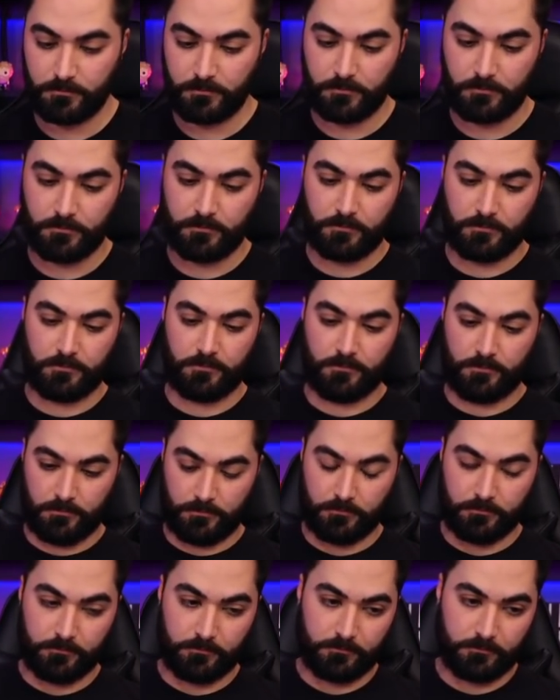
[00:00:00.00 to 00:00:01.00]

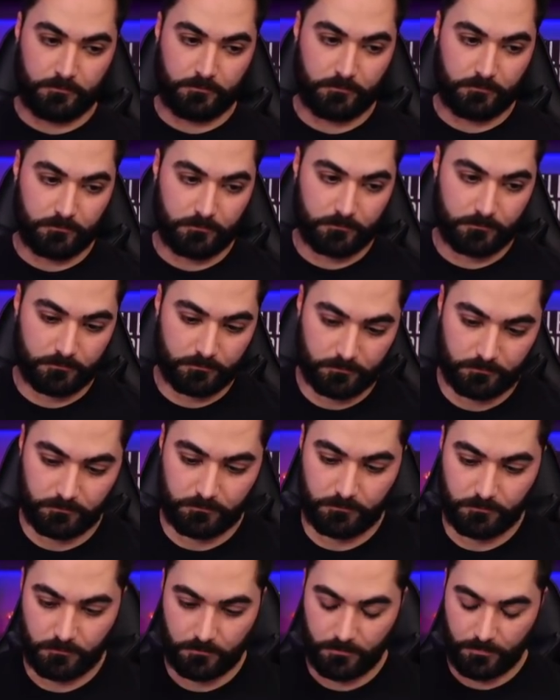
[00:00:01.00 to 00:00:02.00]

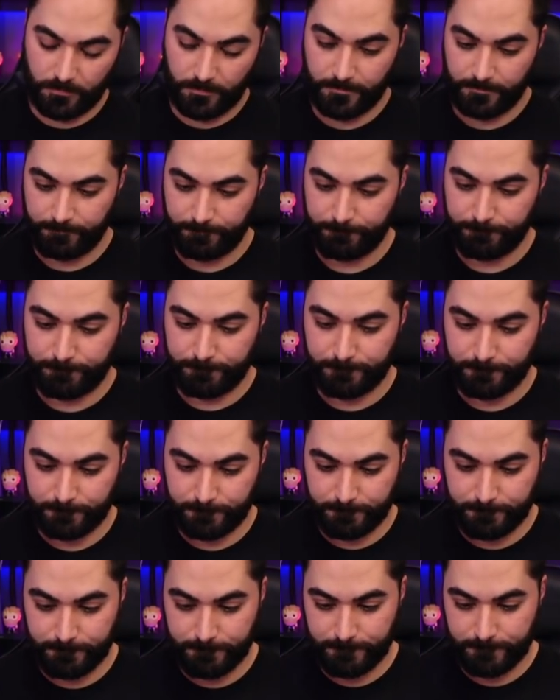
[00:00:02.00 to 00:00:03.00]

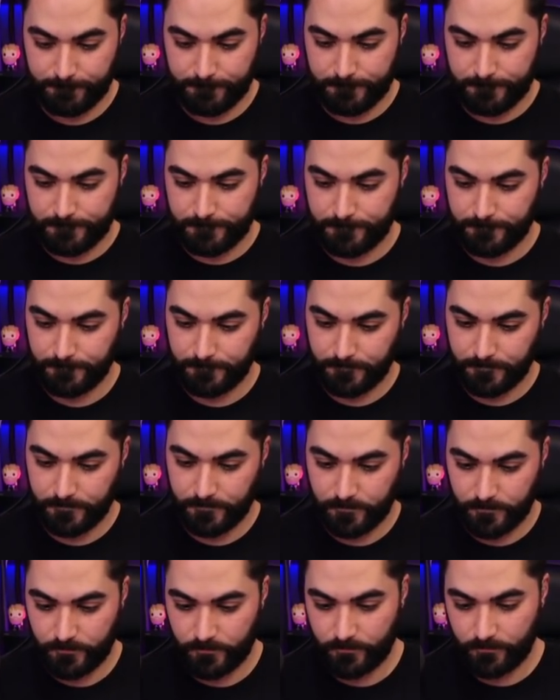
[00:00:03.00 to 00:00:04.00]

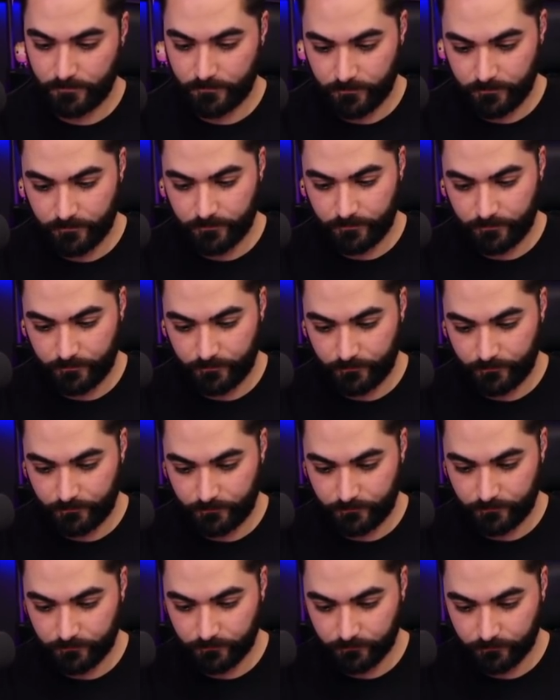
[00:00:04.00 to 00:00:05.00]

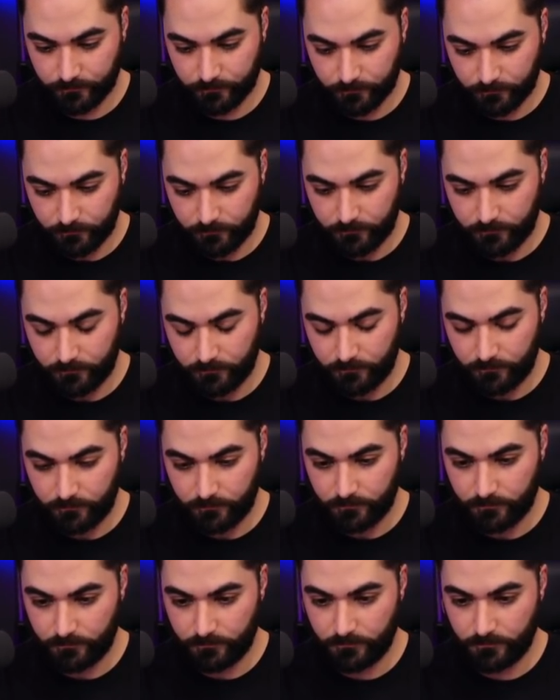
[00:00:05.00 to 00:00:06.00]

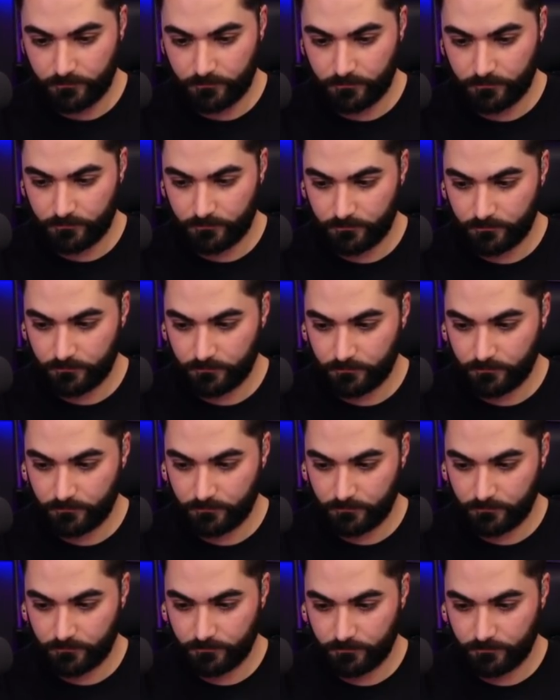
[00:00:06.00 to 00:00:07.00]
(silent)